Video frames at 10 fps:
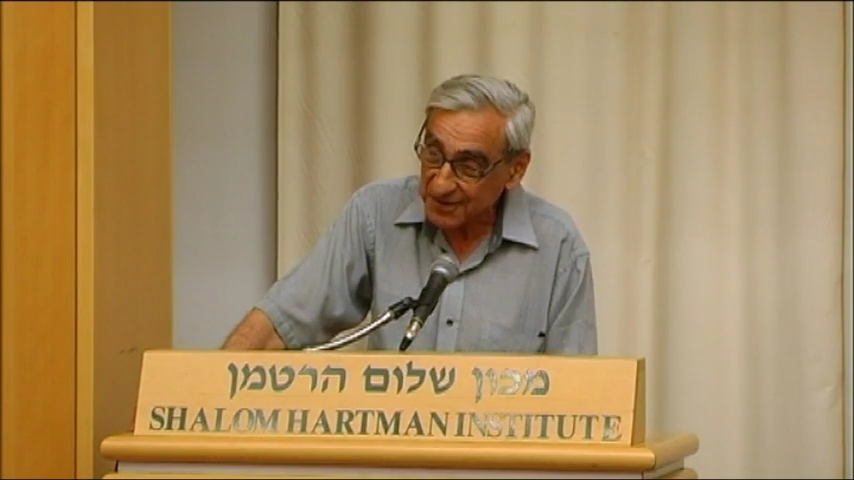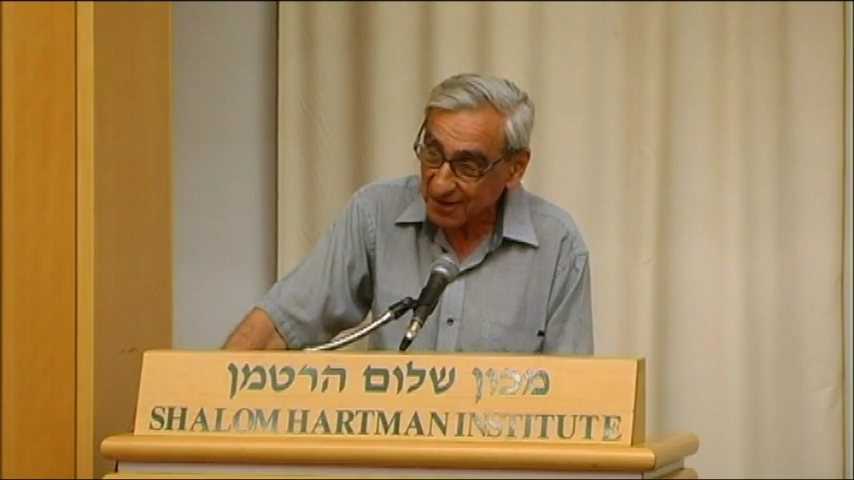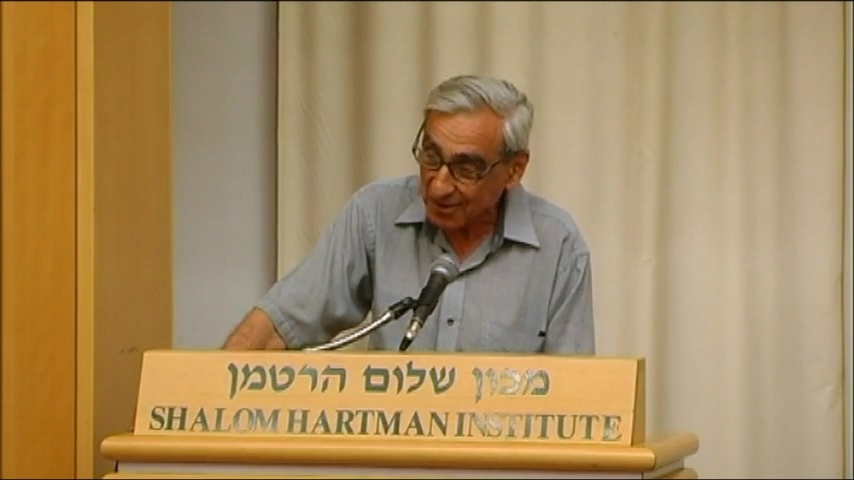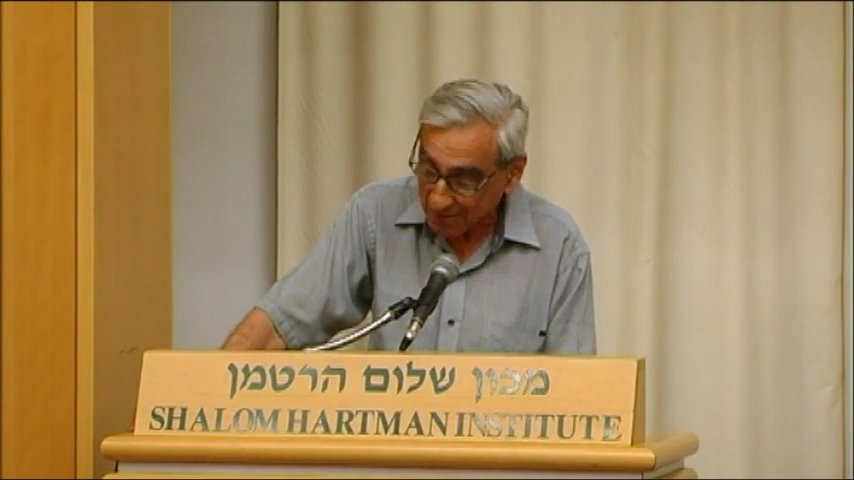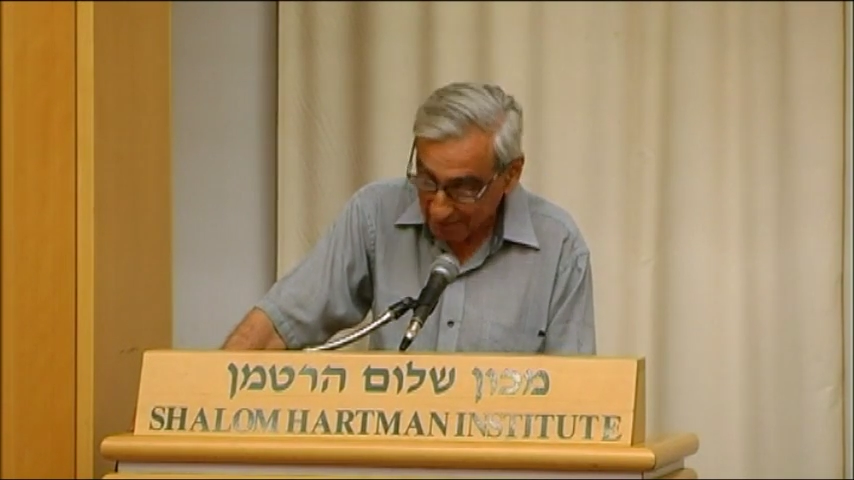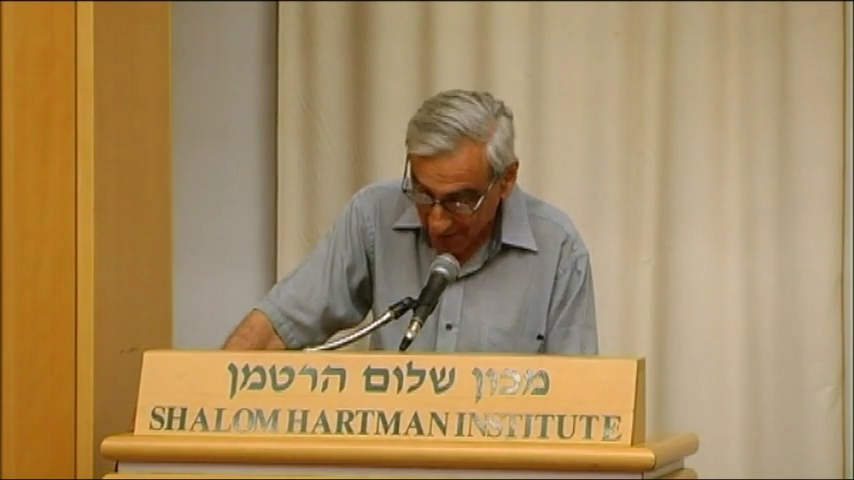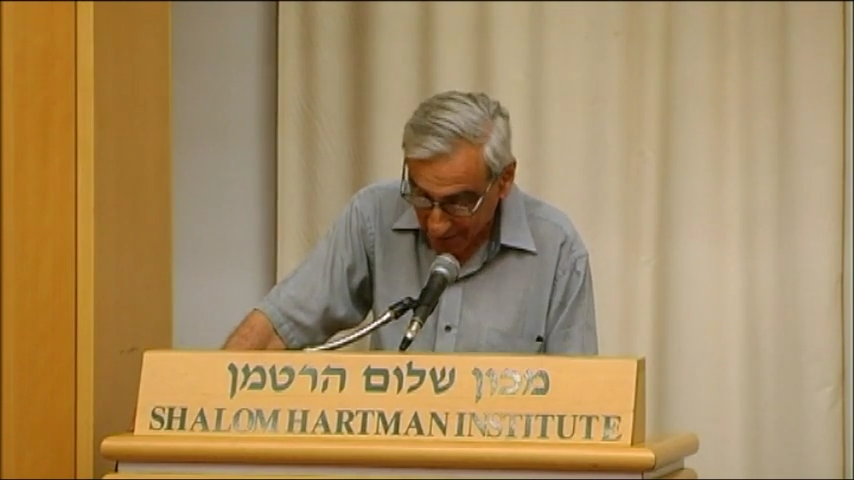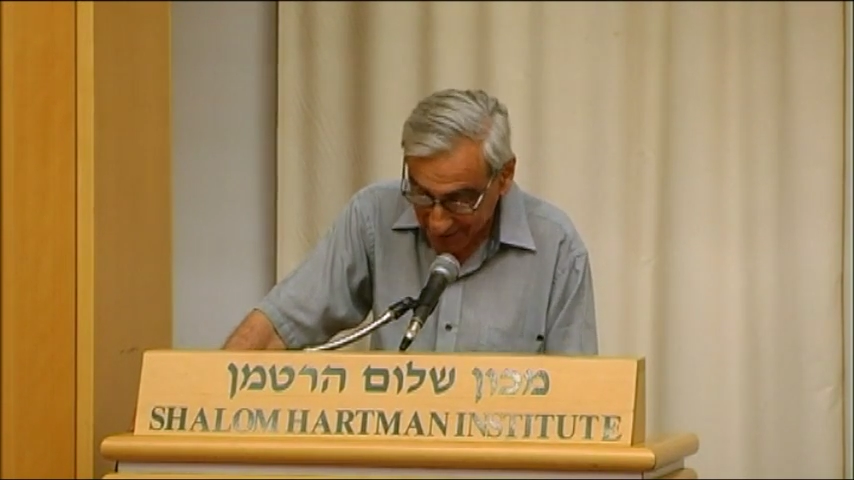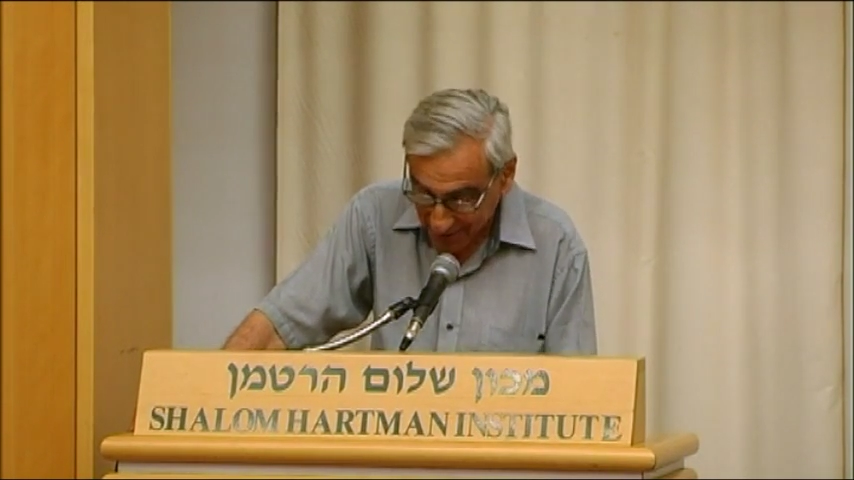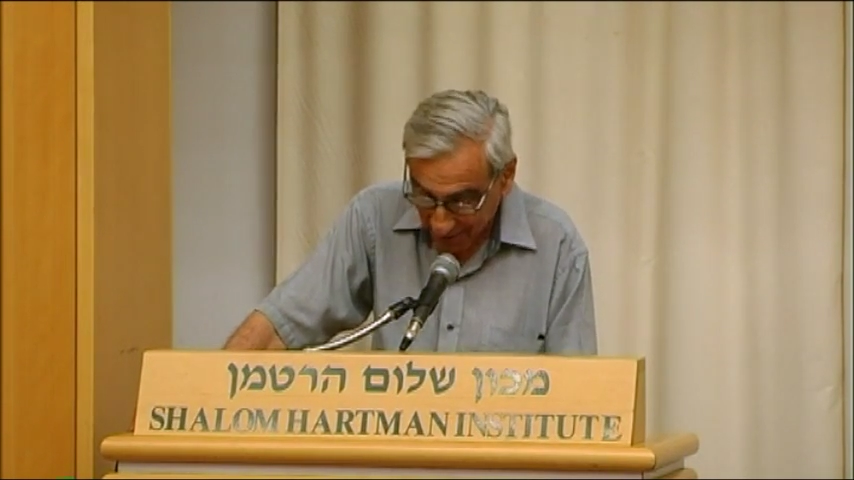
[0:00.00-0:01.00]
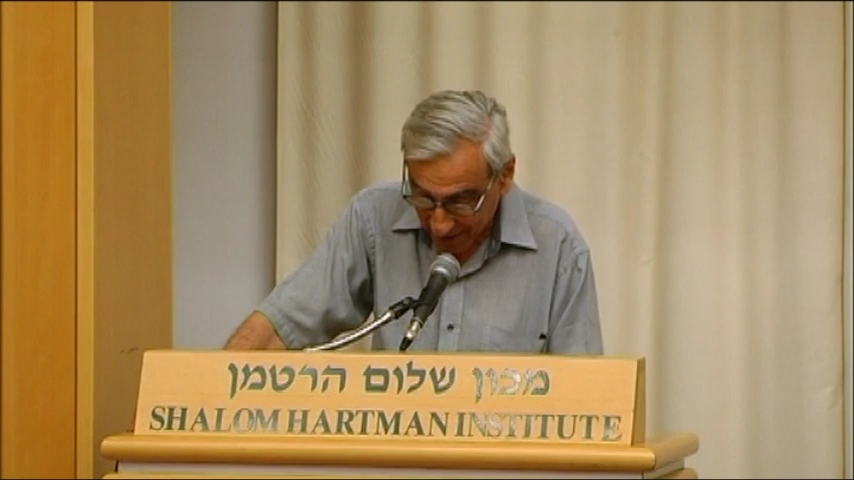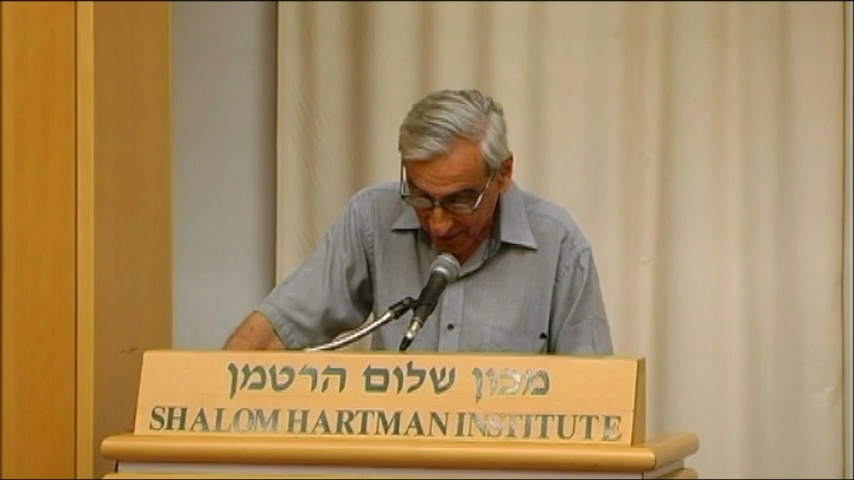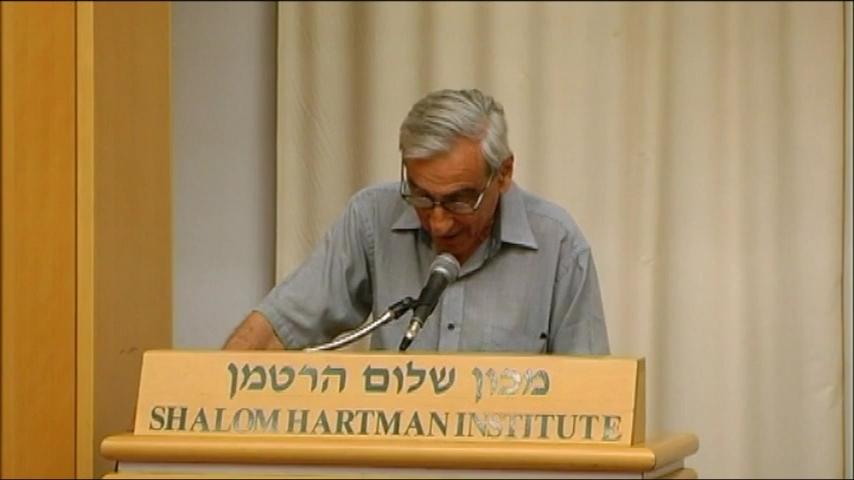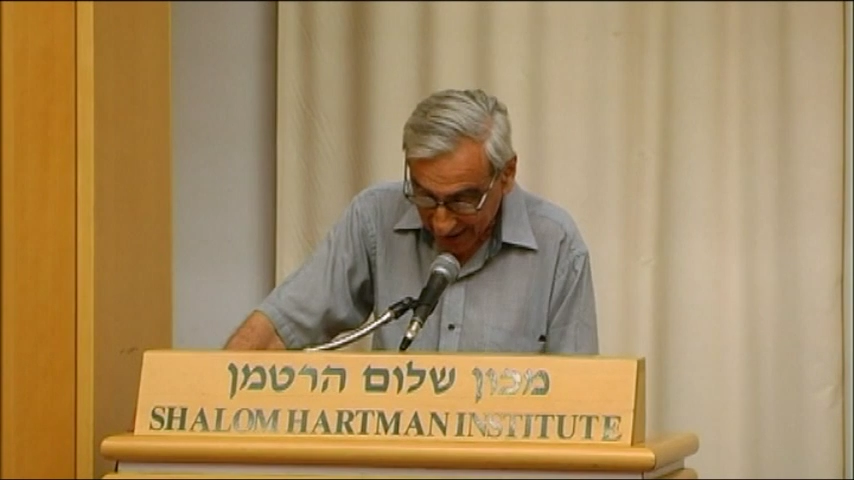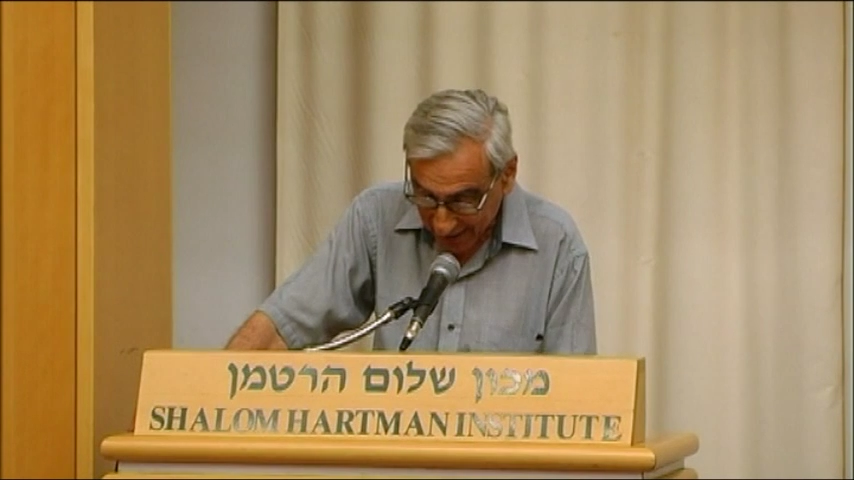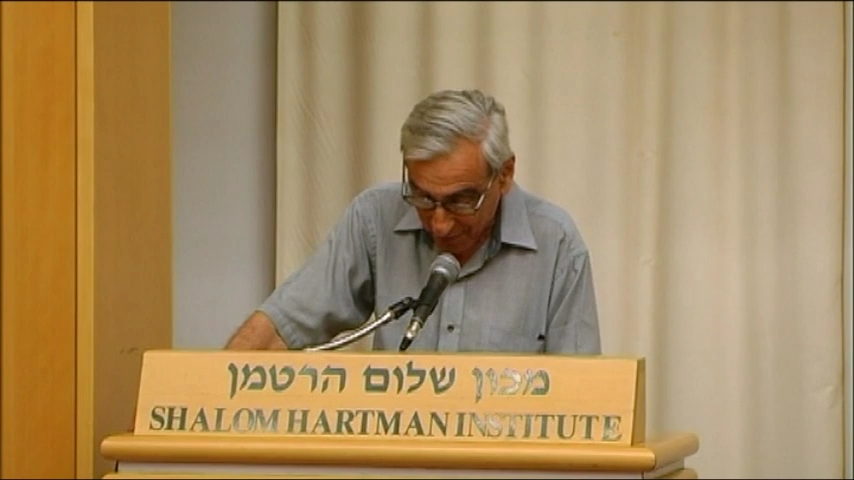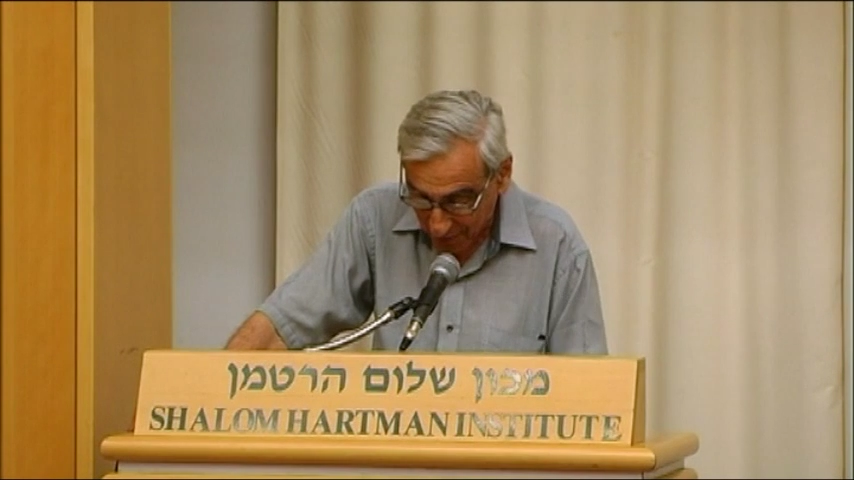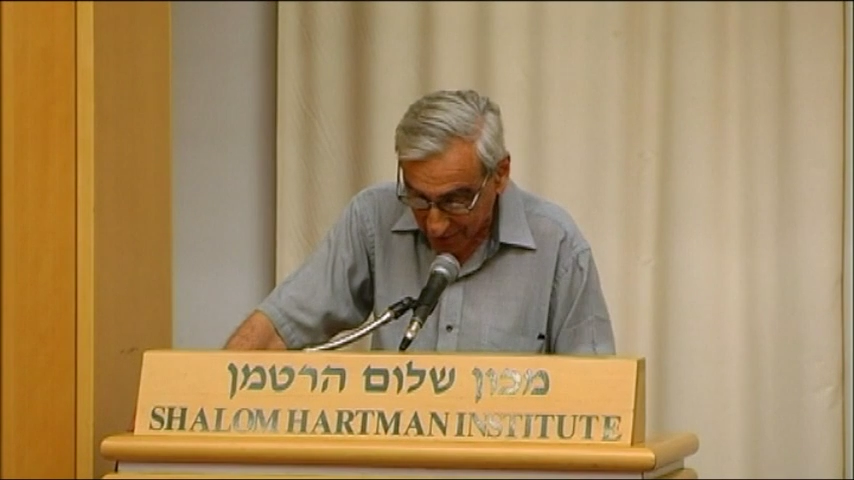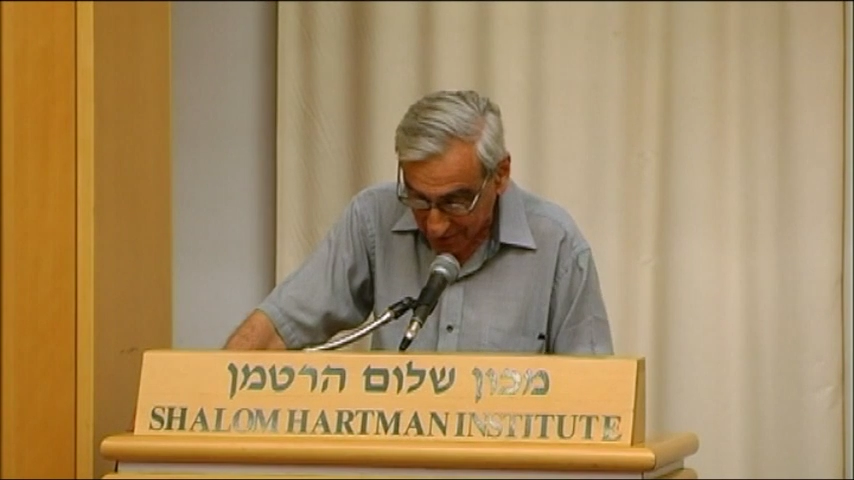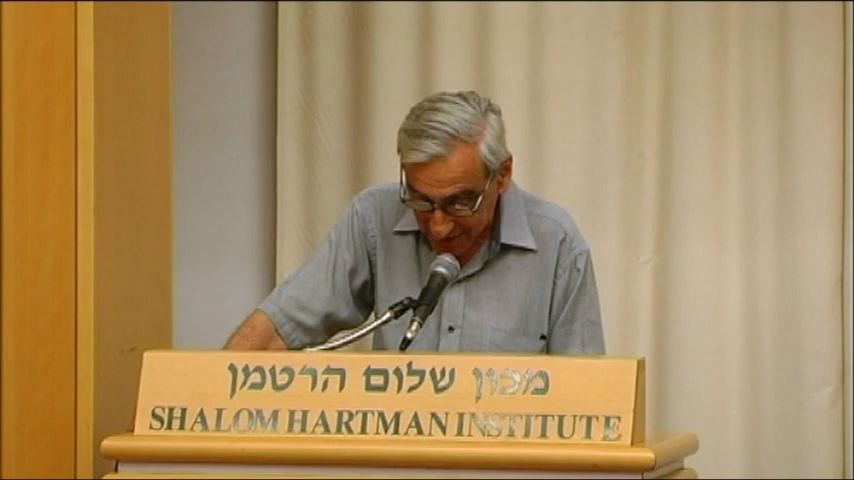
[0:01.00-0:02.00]
though most autocratic
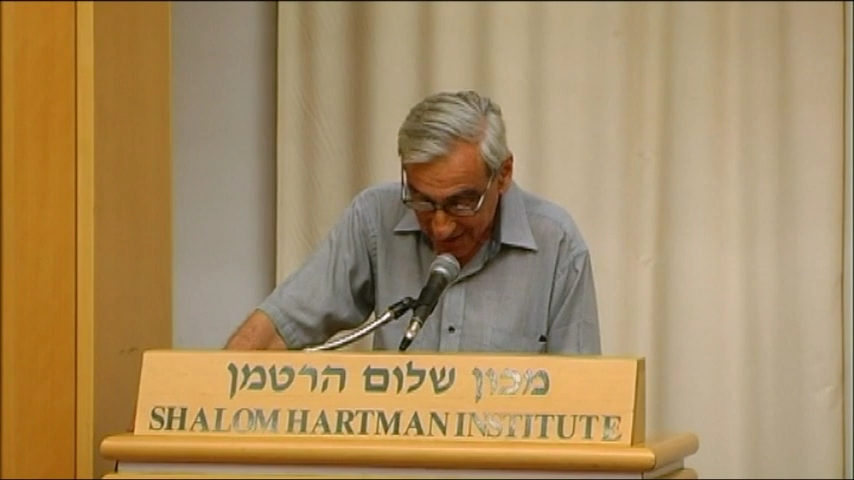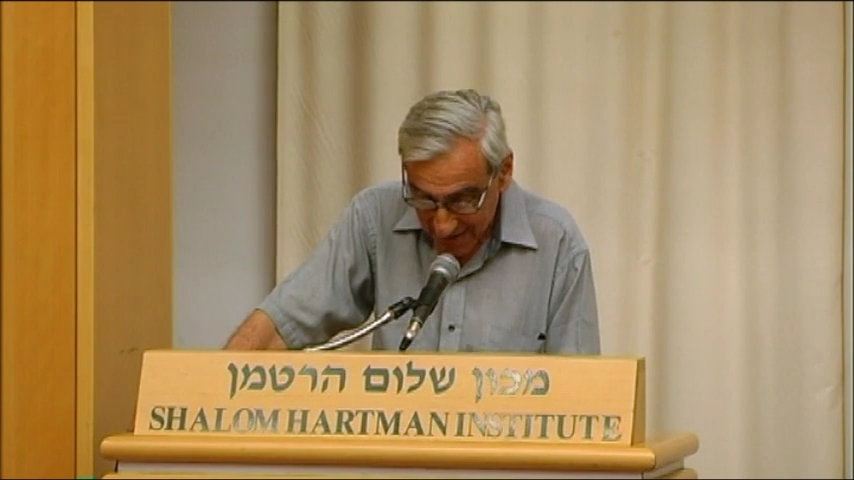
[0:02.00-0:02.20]
rulers